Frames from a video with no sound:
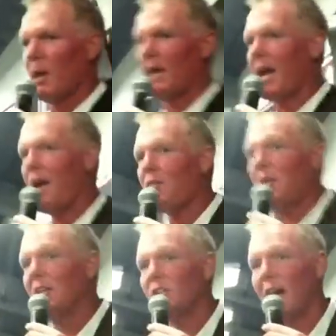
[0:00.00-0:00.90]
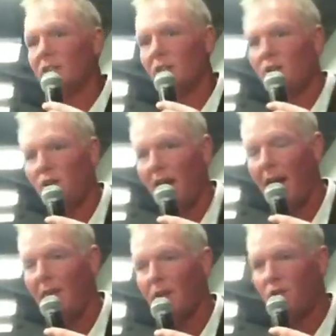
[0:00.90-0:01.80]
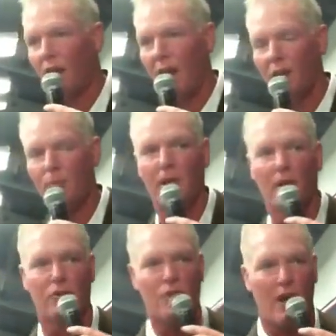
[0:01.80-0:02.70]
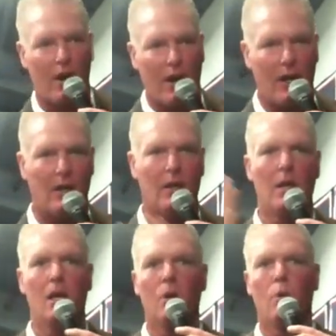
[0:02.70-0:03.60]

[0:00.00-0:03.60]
But again, things haven't changed because Jerry,